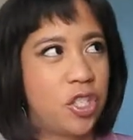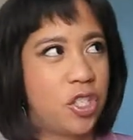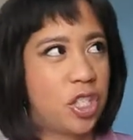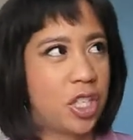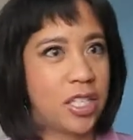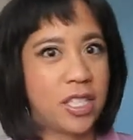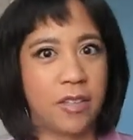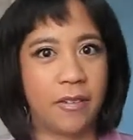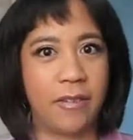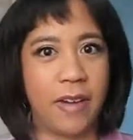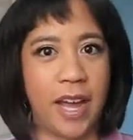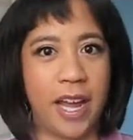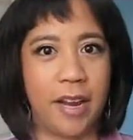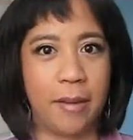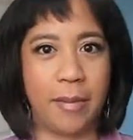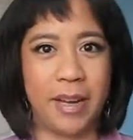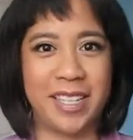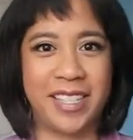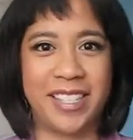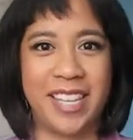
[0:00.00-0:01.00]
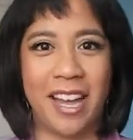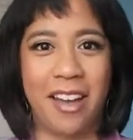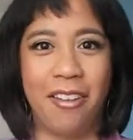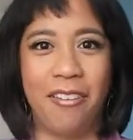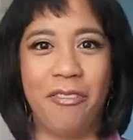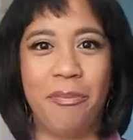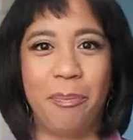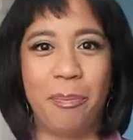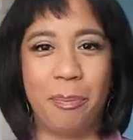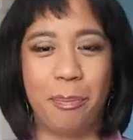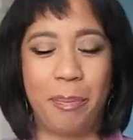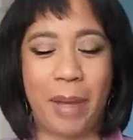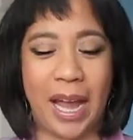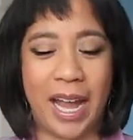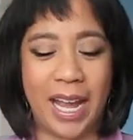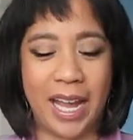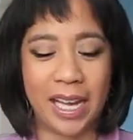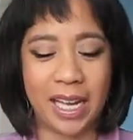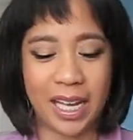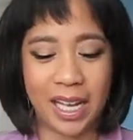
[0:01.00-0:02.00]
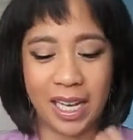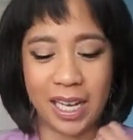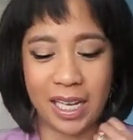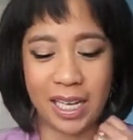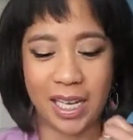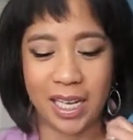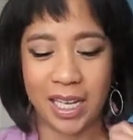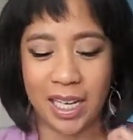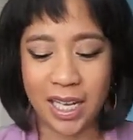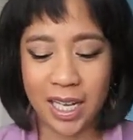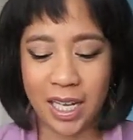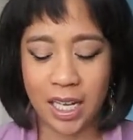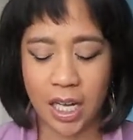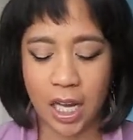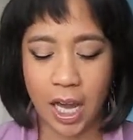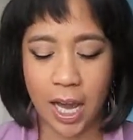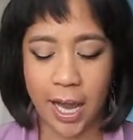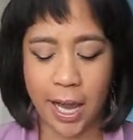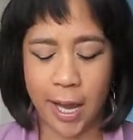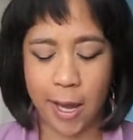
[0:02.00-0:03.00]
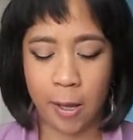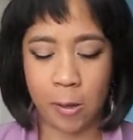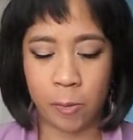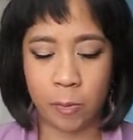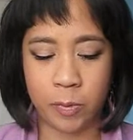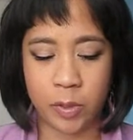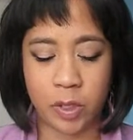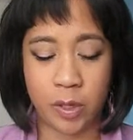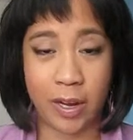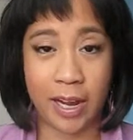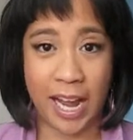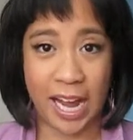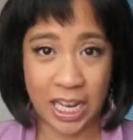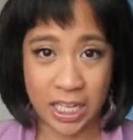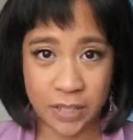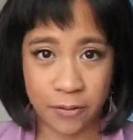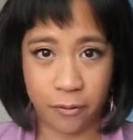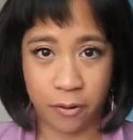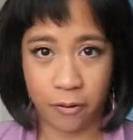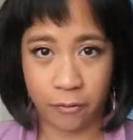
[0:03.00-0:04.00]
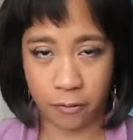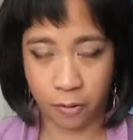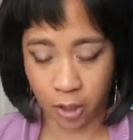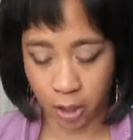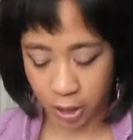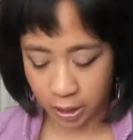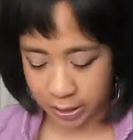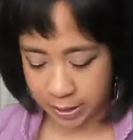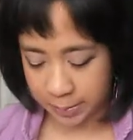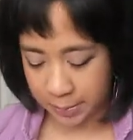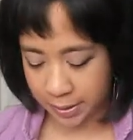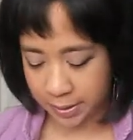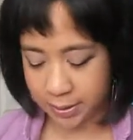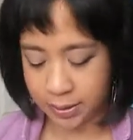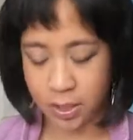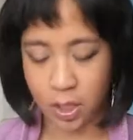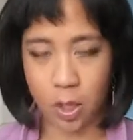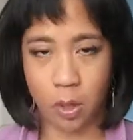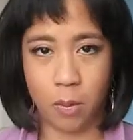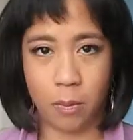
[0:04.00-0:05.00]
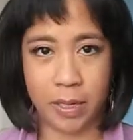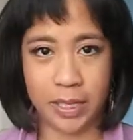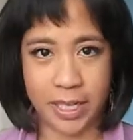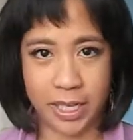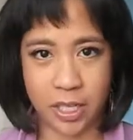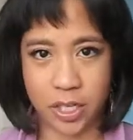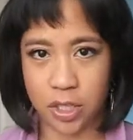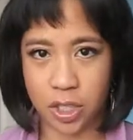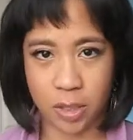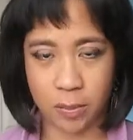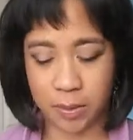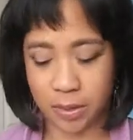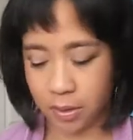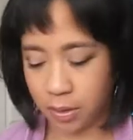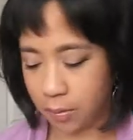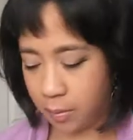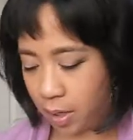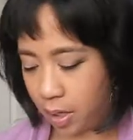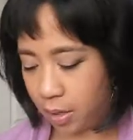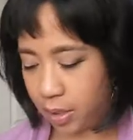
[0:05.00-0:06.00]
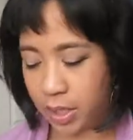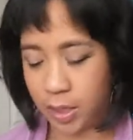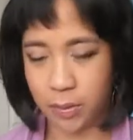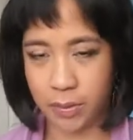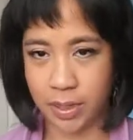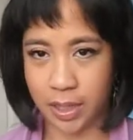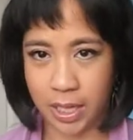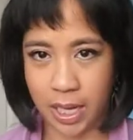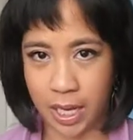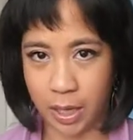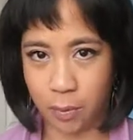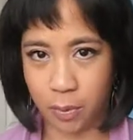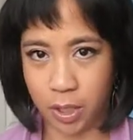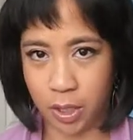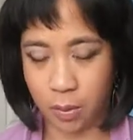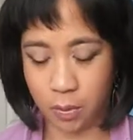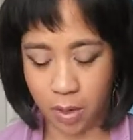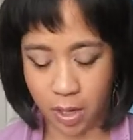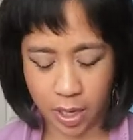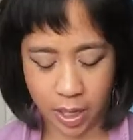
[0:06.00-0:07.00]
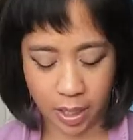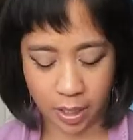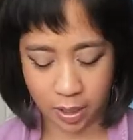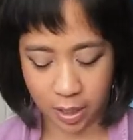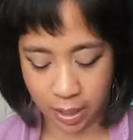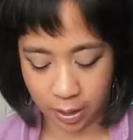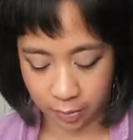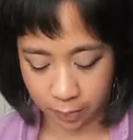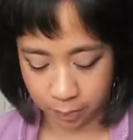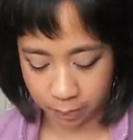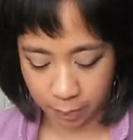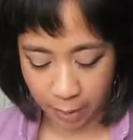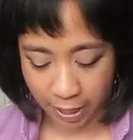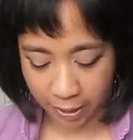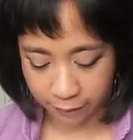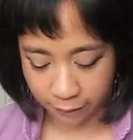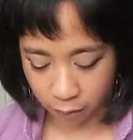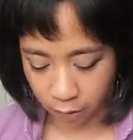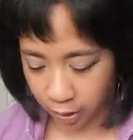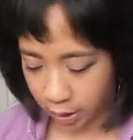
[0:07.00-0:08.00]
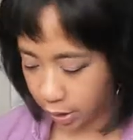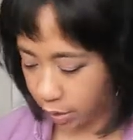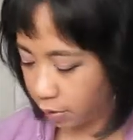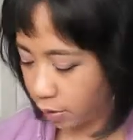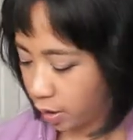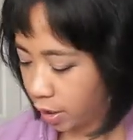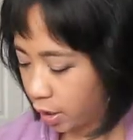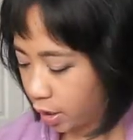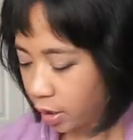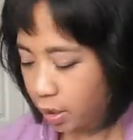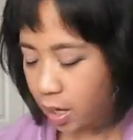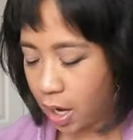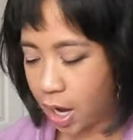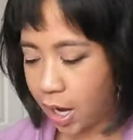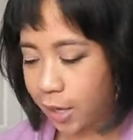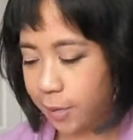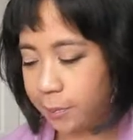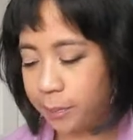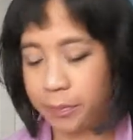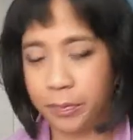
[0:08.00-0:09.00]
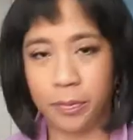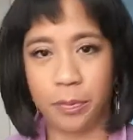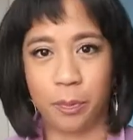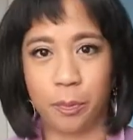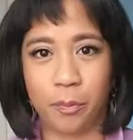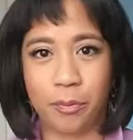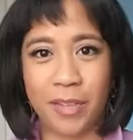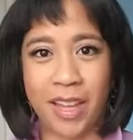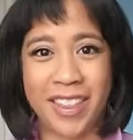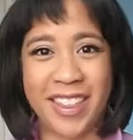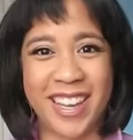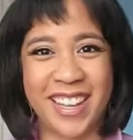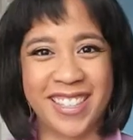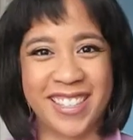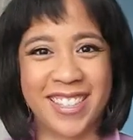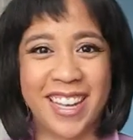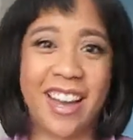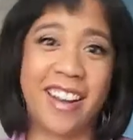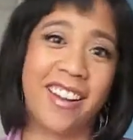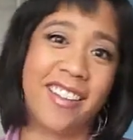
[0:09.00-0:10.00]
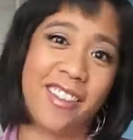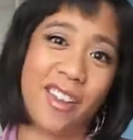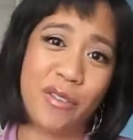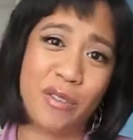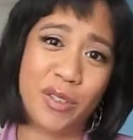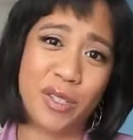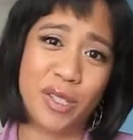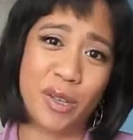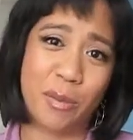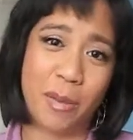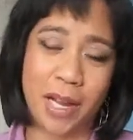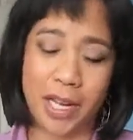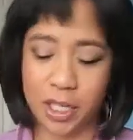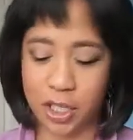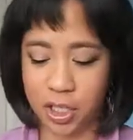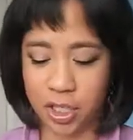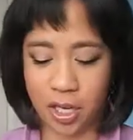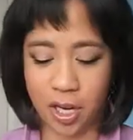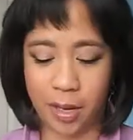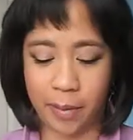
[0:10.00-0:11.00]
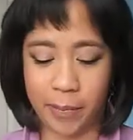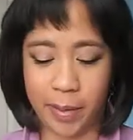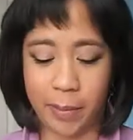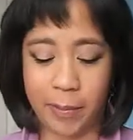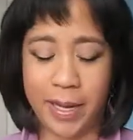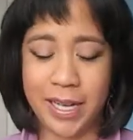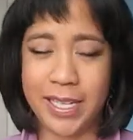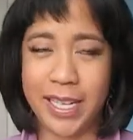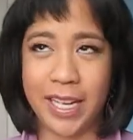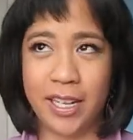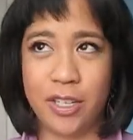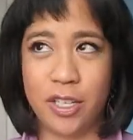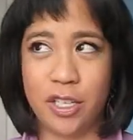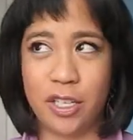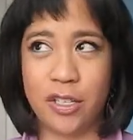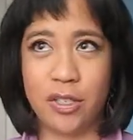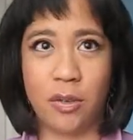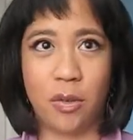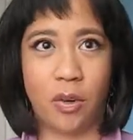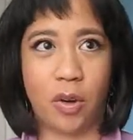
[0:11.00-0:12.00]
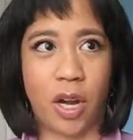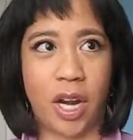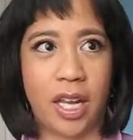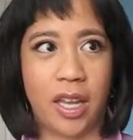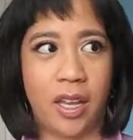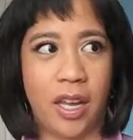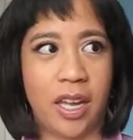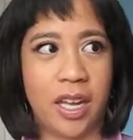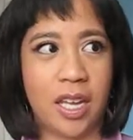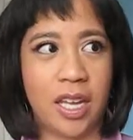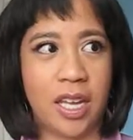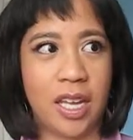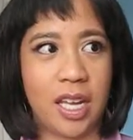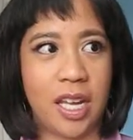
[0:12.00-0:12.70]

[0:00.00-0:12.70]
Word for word: justify it myself buying it, so I asked for it for Christmas. So my dad just took me to the mall and he was like, hey, what do you want, and I'll buy it for you. Thanks Dad, I love you so much. And my dad is just so great. Like